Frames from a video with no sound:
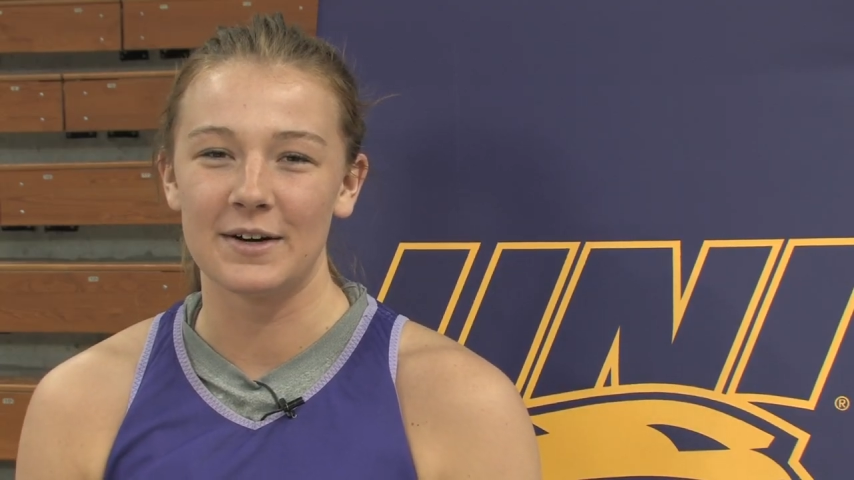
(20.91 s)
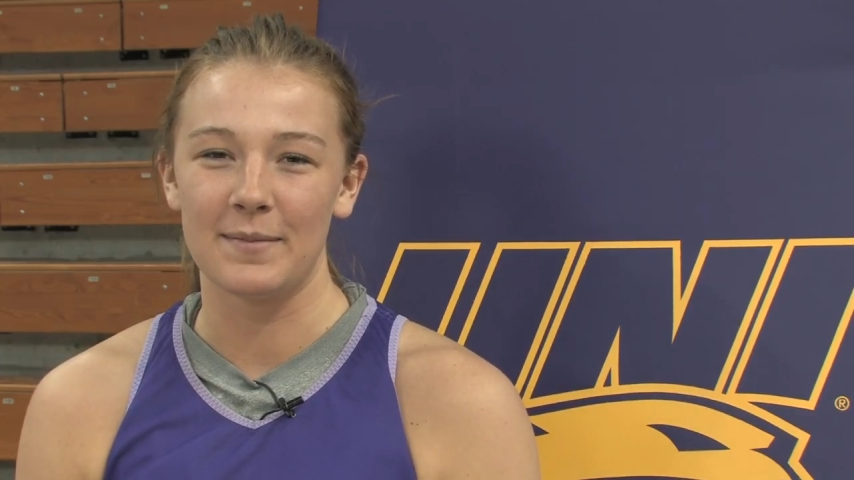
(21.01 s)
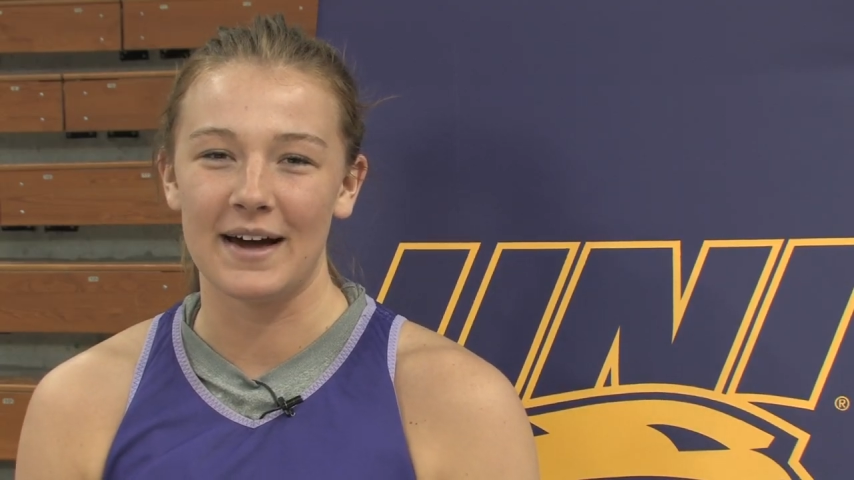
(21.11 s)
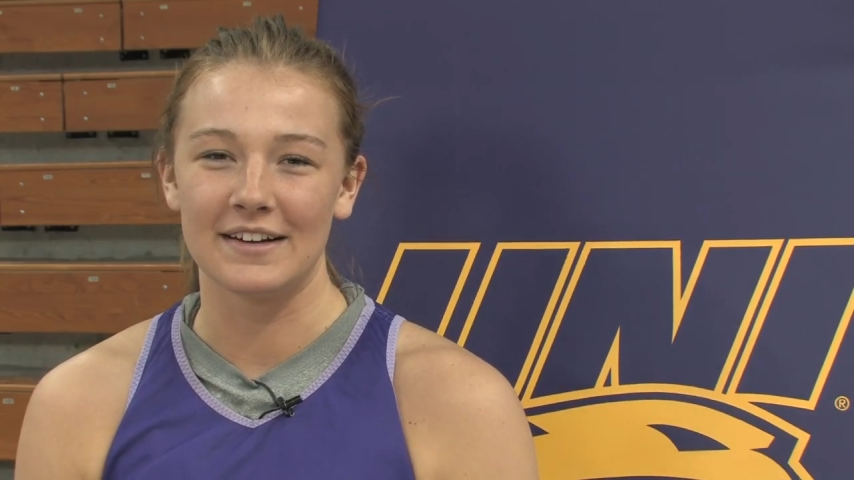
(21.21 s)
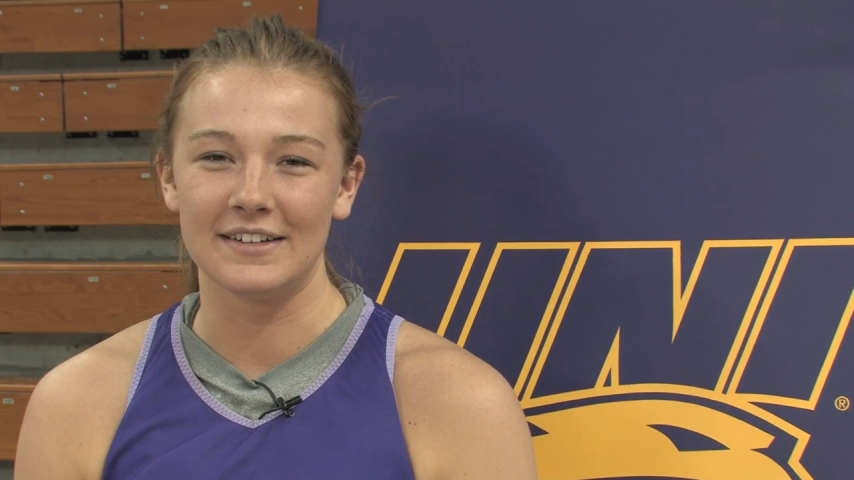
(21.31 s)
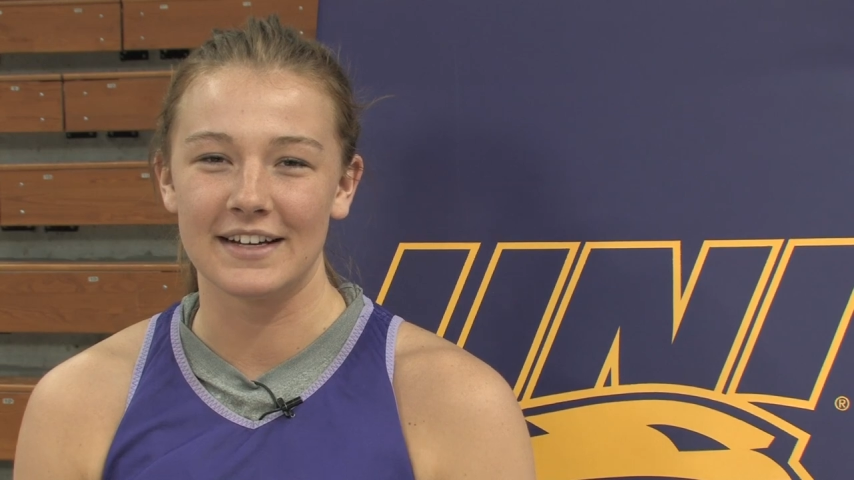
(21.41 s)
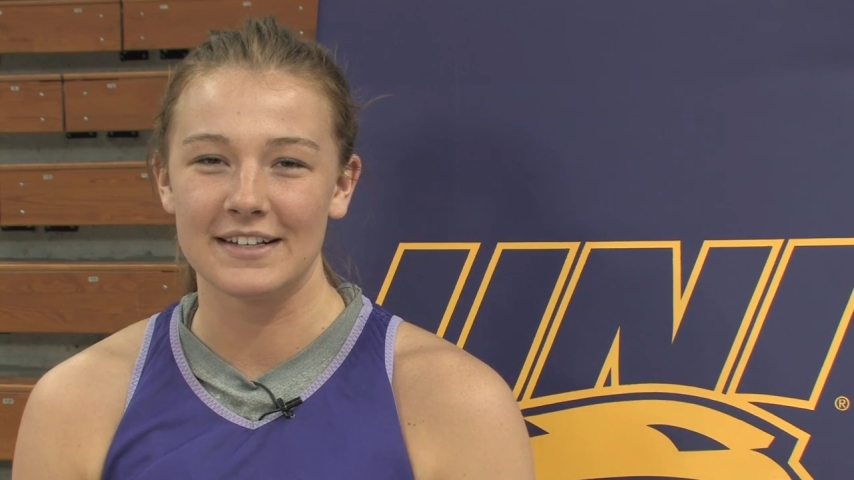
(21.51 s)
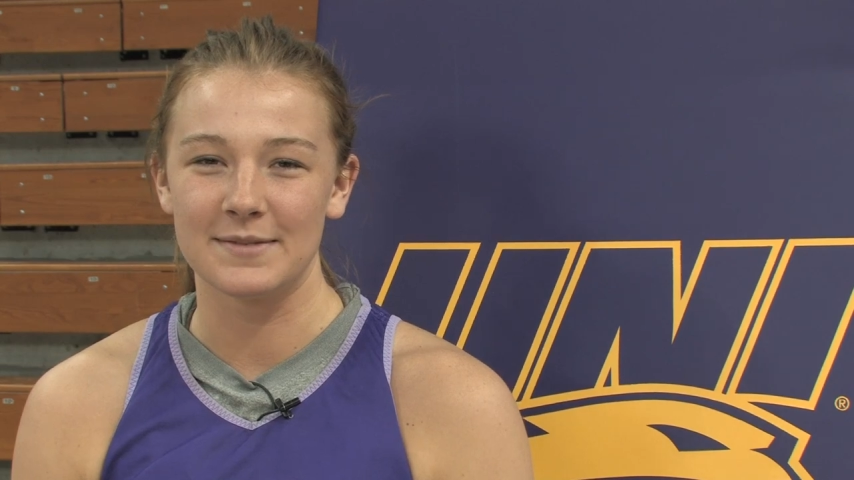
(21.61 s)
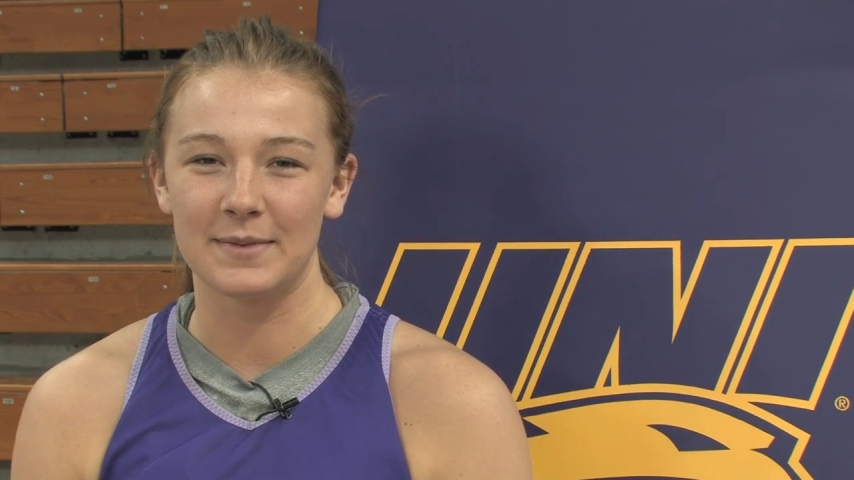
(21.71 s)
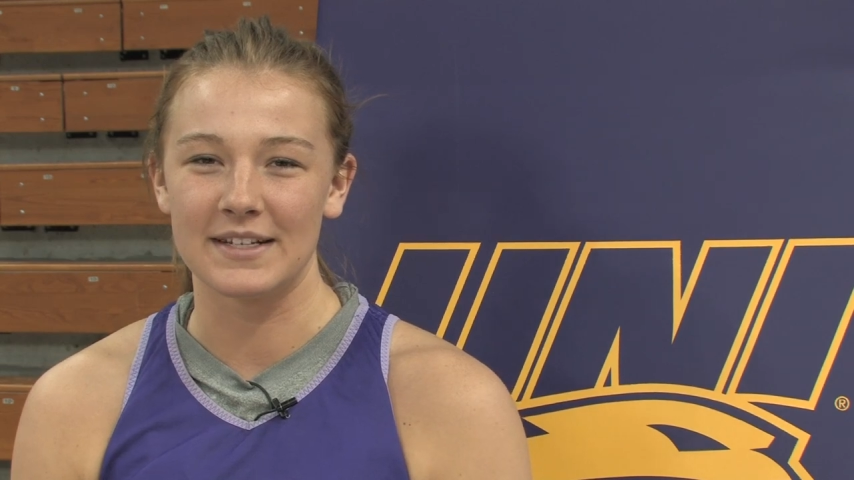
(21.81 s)
her battle
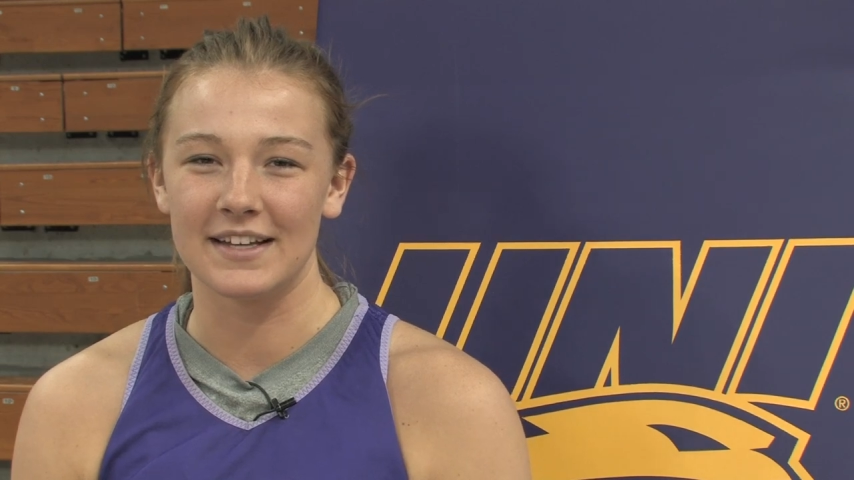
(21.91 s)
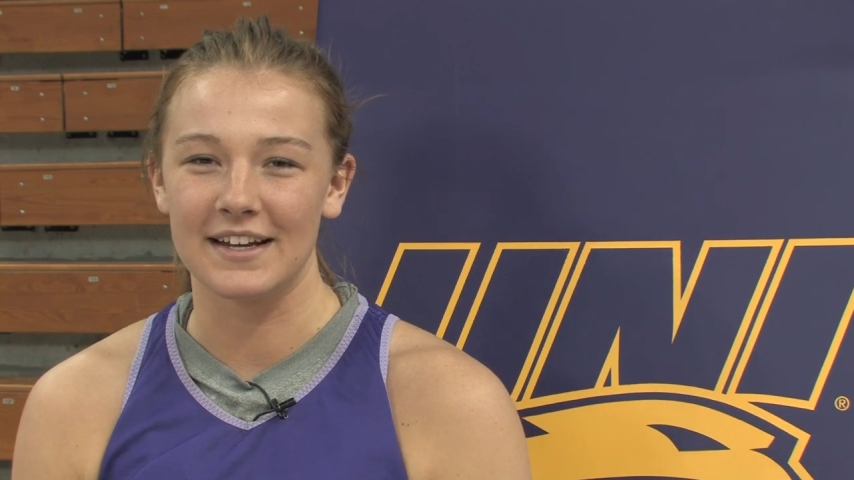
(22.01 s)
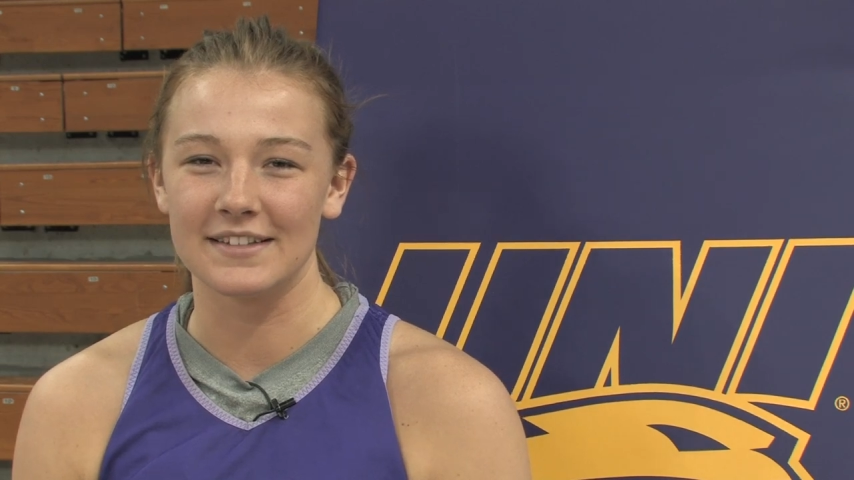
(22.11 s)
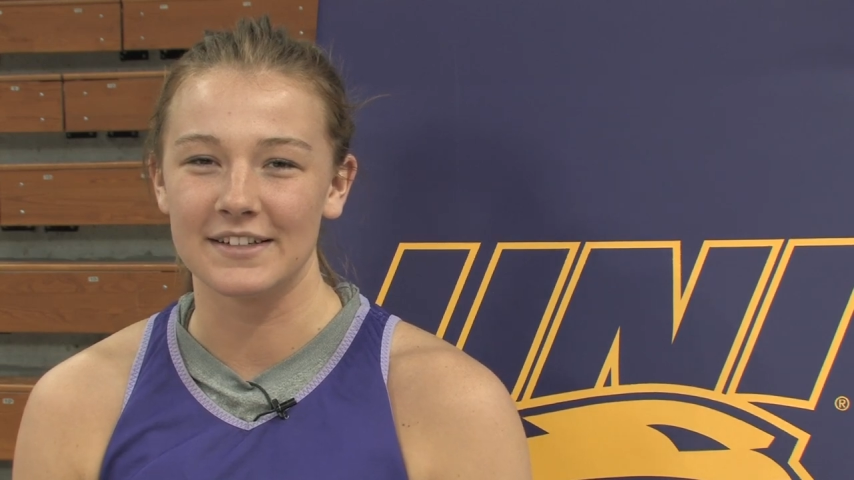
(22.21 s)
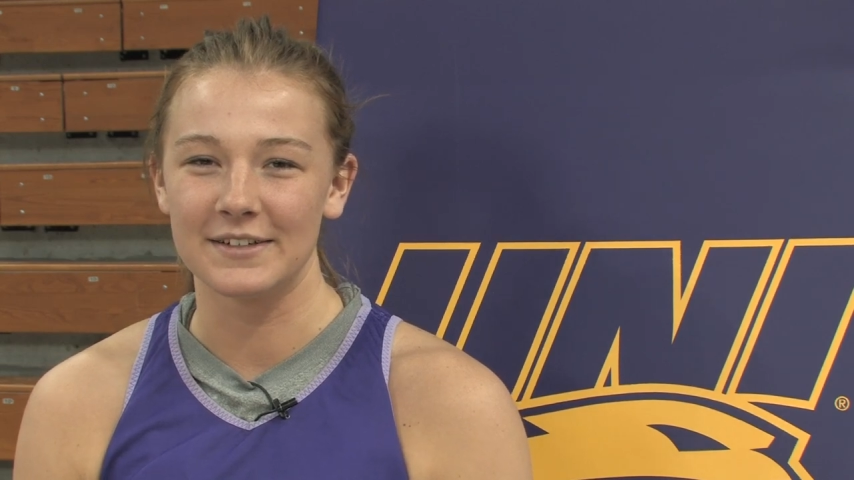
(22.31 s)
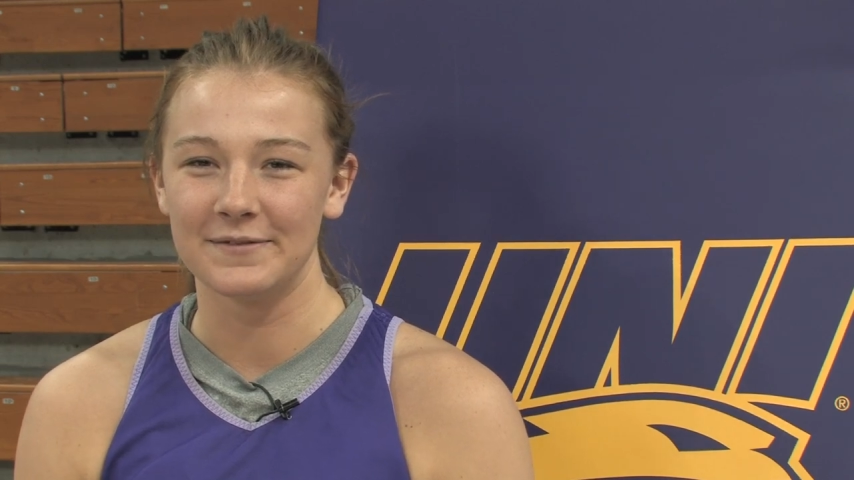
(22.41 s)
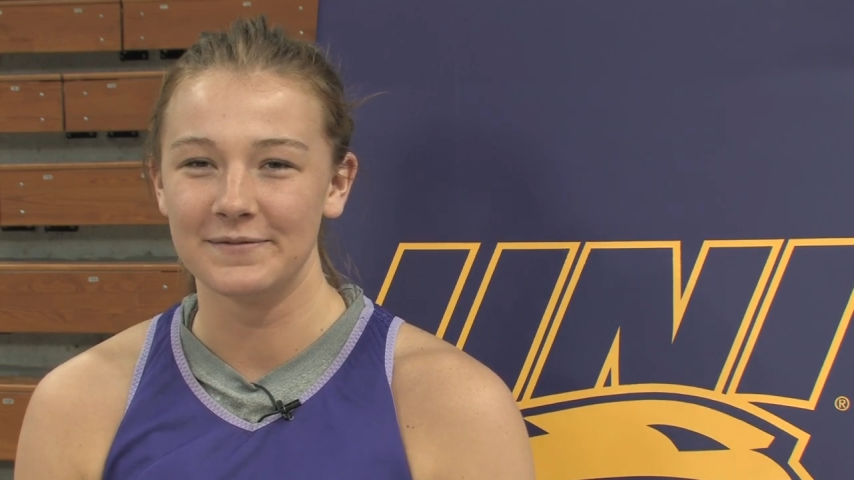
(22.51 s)
against breast cancer.